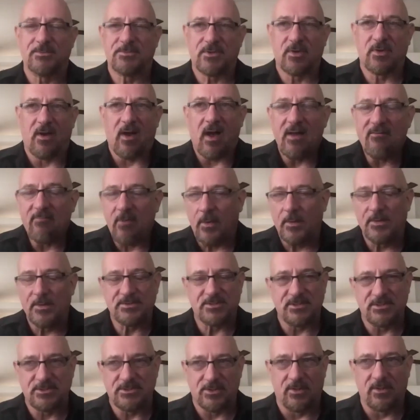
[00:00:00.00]
So I've always
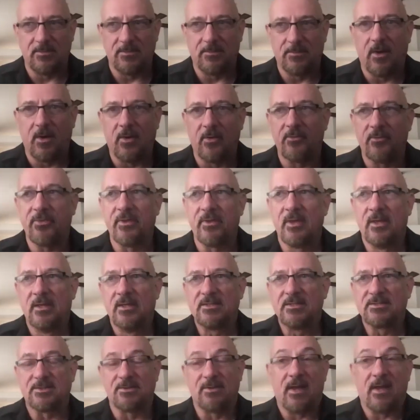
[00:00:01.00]
enjoyed both.
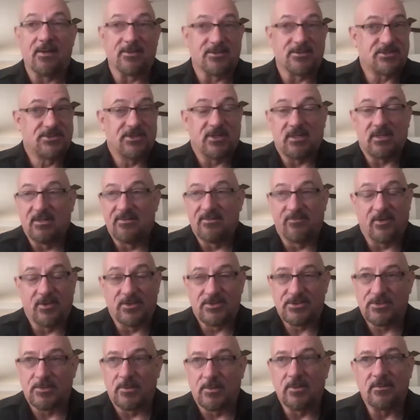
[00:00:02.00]
So now it's strictly
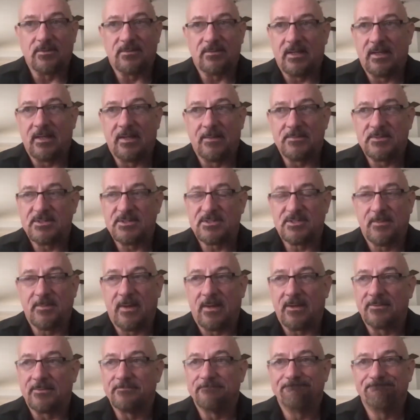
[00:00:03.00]
virtual. Just
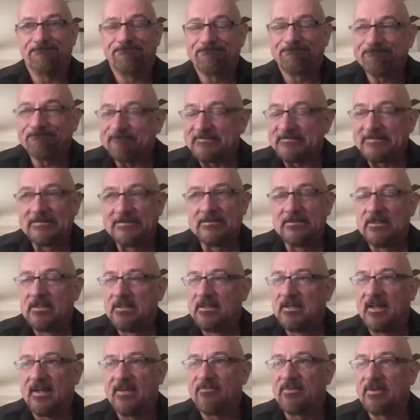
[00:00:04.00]
about
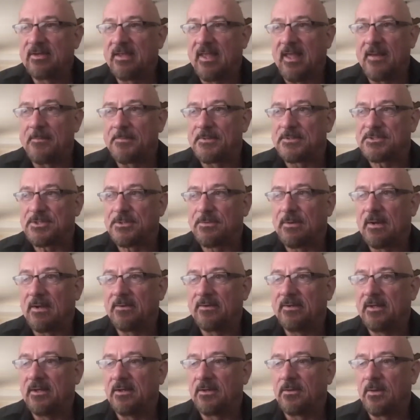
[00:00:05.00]
every campus around
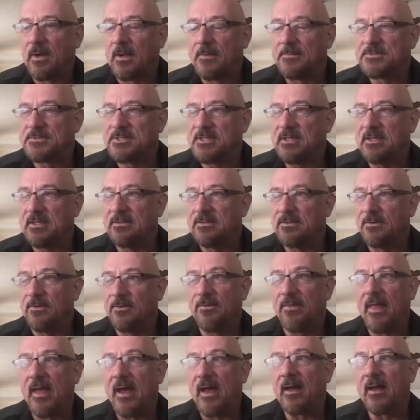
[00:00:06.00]
here I'm seeing do
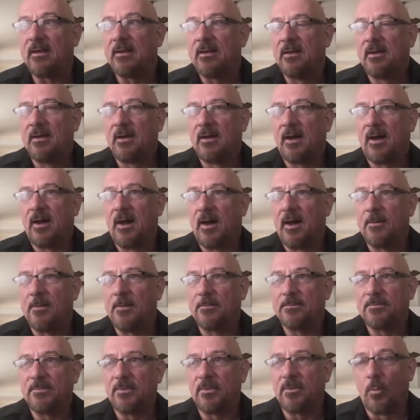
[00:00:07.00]
that.
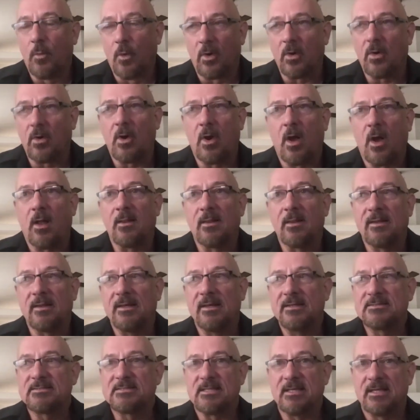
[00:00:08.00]
Work
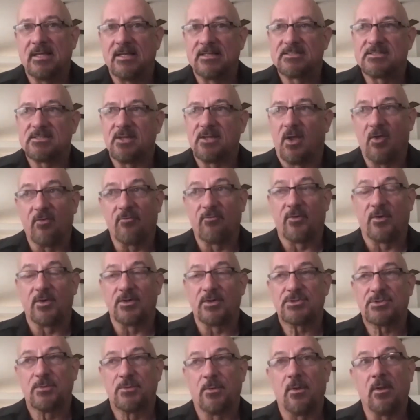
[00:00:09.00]
colleagues, it's all
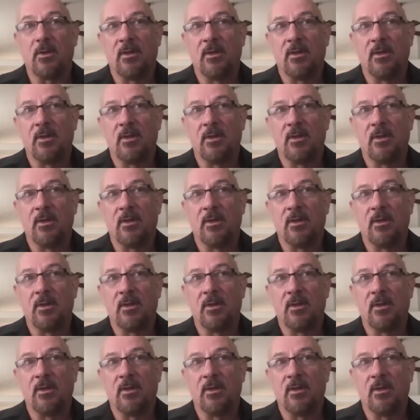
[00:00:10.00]
virtual.